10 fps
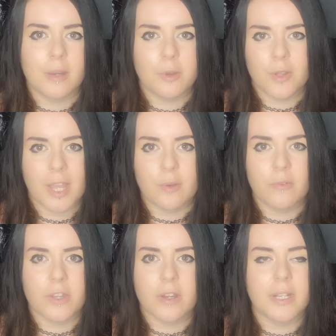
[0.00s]
I'm okay
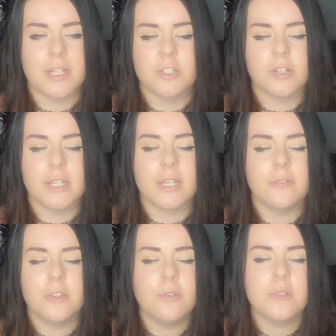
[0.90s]
with it. I literally,
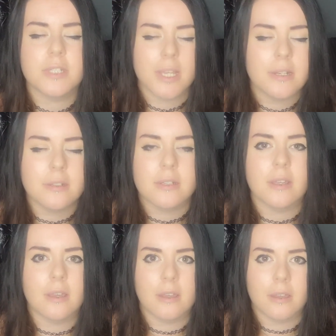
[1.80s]
if you send
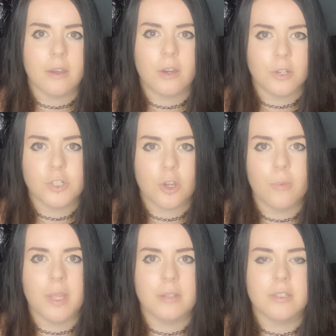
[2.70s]
a harsh
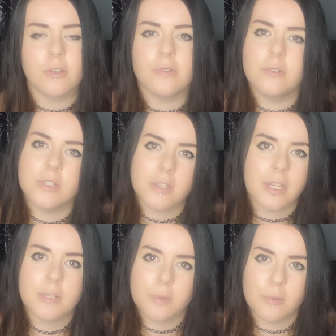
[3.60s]
comment, so if you
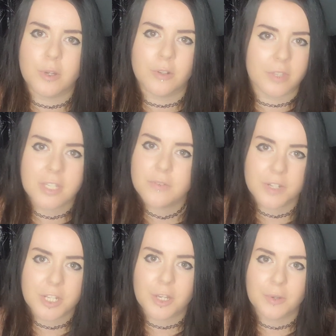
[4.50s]
decide to put one on this
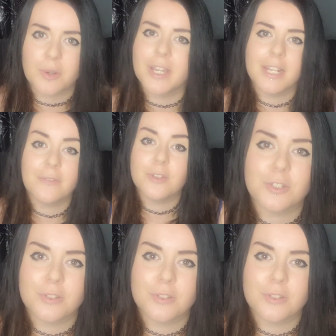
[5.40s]
video or any